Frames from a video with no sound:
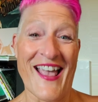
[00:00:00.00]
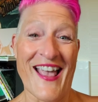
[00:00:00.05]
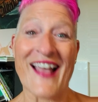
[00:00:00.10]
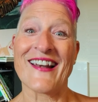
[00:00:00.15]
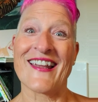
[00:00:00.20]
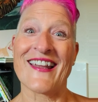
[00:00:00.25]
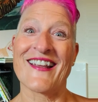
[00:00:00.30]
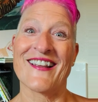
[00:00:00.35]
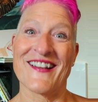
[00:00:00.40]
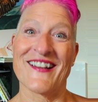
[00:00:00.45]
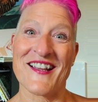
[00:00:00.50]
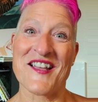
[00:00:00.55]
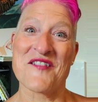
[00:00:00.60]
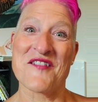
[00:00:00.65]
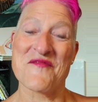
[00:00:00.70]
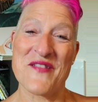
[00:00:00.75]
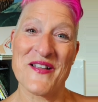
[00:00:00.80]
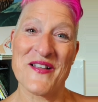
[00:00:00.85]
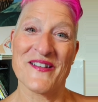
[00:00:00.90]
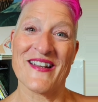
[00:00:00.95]
and I couldn't
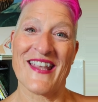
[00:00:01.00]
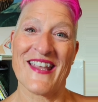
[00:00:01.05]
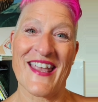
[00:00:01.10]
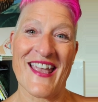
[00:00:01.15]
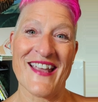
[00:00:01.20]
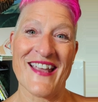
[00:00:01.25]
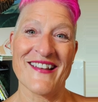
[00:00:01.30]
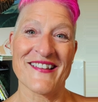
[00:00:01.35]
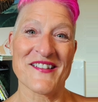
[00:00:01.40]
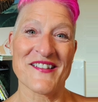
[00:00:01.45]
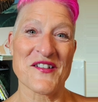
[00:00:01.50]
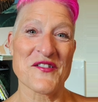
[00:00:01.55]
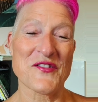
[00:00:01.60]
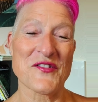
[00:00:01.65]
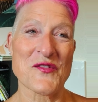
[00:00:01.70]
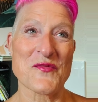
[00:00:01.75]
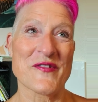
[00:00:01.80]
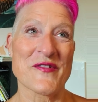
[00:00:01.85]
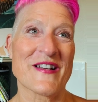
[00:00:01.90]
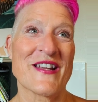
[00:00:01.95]
communicate, so it was
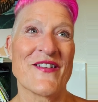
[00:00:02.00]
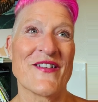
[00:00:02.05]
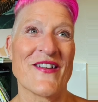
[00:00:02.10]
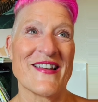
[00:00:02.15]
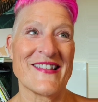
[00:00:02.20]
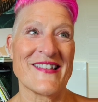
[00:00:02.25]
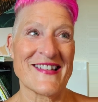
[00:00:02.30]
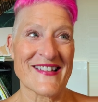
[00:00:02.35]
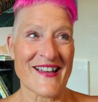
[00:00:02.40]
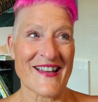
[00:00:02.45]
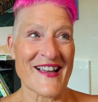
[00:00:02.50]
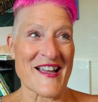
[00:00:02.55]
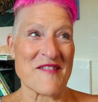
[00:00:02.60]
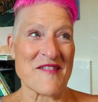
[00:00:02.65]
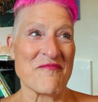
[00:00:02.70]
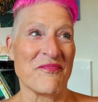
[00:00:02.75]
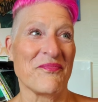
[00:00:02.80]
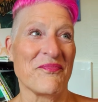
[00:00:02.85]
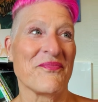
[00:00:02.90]
a pretty crazy time.